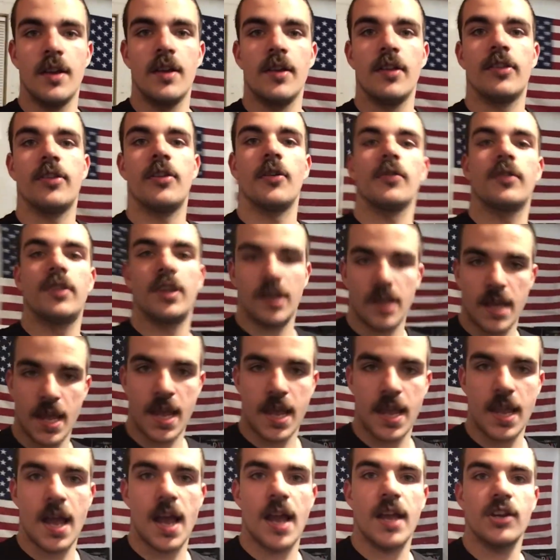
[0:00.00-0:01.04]
So
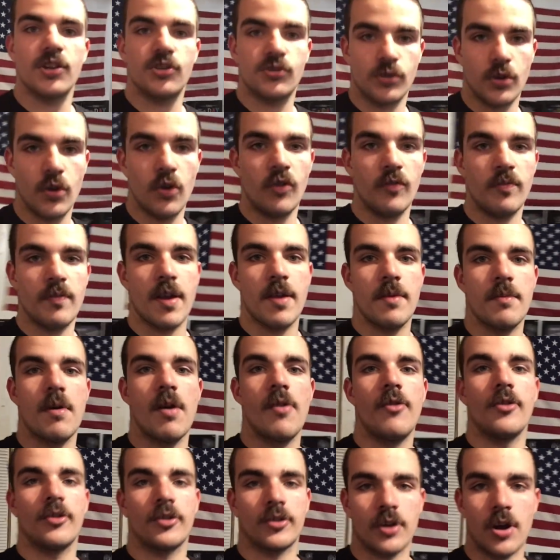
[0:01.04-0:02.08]
today I drove my
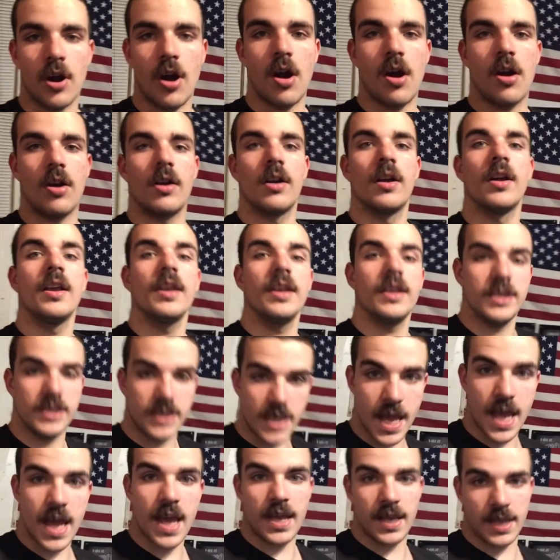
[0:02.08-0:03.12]
mother's car
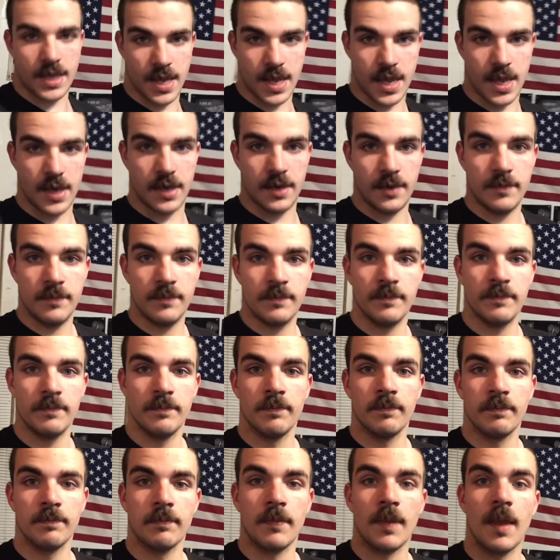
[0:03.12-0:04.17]
yet again,
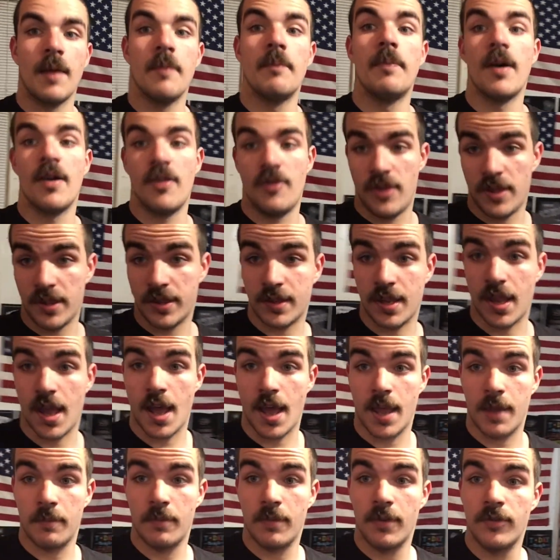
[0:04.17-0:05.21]
but this
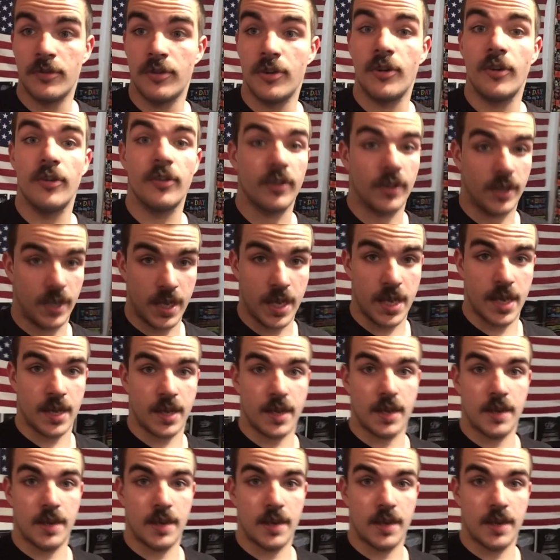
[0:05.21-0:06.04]
time there is a kick.